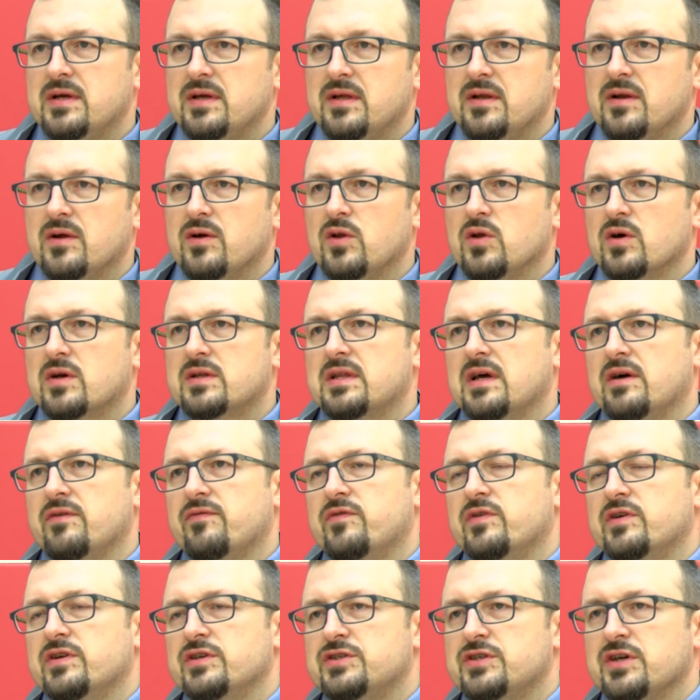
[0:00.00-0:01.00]
you know looked out
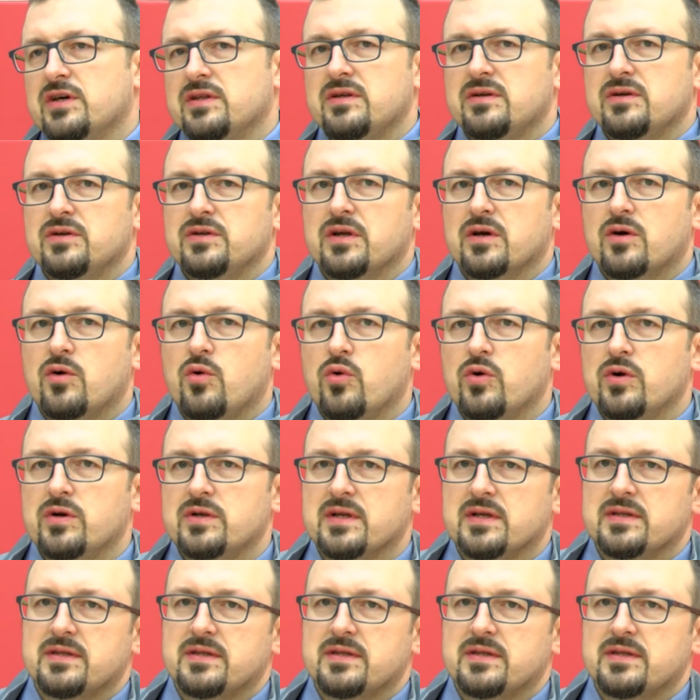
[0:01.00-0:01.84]
for each other on the court,